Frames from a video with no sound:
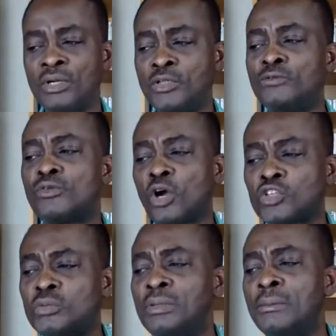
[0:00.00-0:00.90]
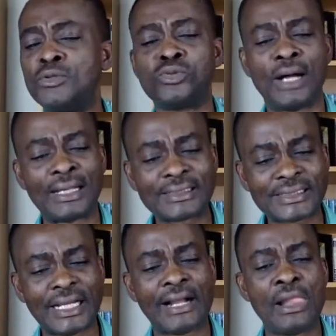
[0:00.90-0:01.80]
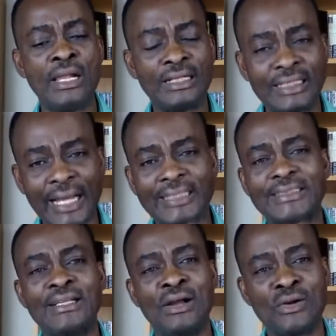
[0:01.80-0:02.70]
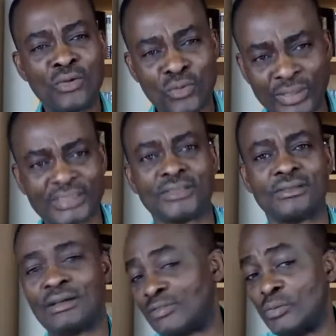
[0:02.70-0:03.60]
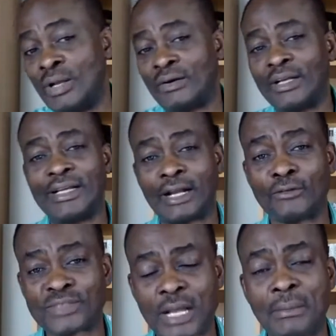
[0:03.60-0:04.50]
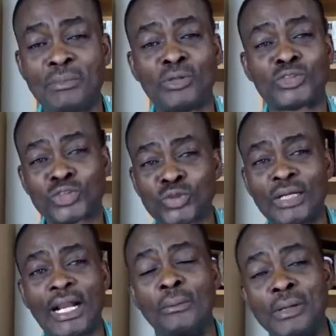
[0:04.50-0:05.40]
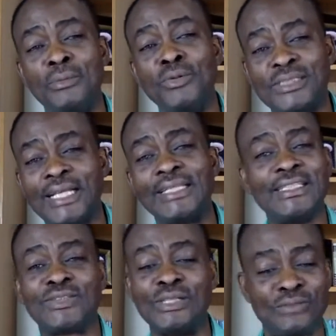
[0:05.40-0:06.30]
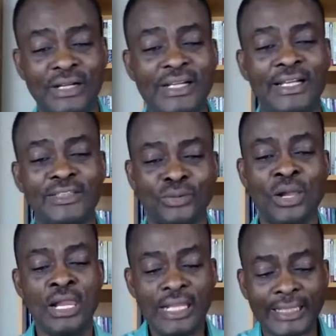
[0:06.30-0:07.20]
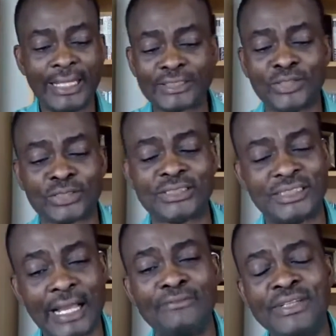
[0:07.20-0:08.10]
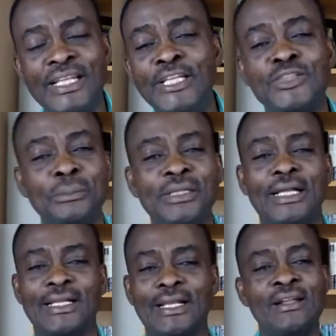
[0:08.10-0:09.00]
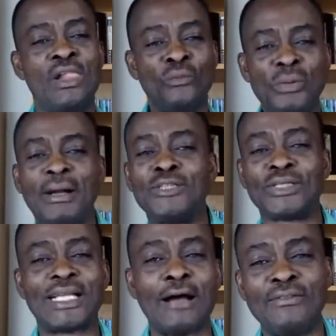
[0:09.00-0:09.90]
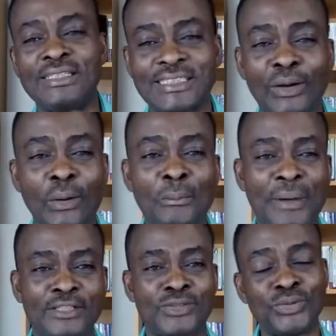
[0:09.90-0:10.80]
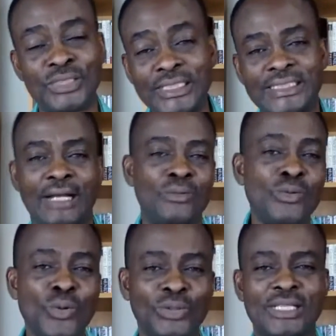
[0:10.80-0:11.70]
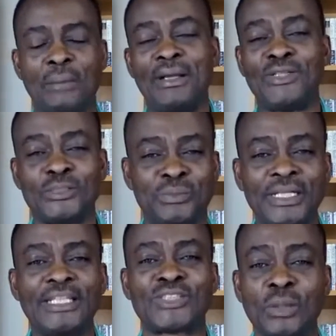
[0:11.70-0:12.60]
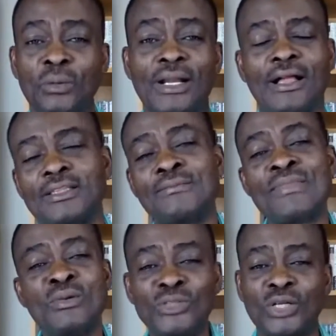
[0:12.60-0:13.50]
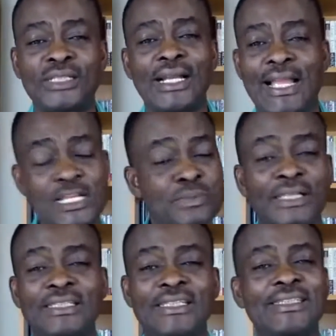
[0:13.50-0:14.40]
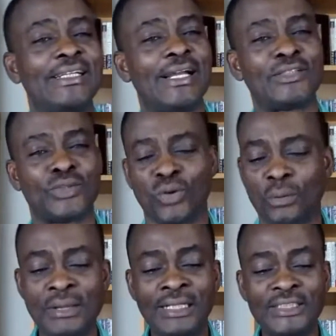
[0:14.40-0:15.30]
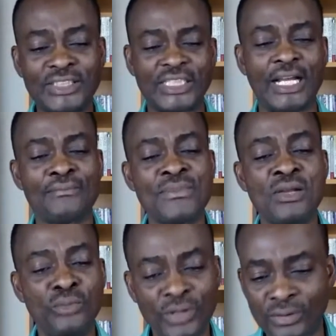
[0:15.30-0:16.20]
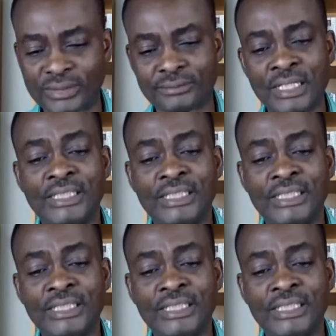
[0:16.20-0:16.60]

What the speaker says: You've got to be able to answer that question. We are running out of time. I'm not sure that I'll be able to take this to the very end. So let's just dive in a little bit, and then we might just have a second part to this. And who knows, I might just bring in someone else who is just an expert in this area to come share with us.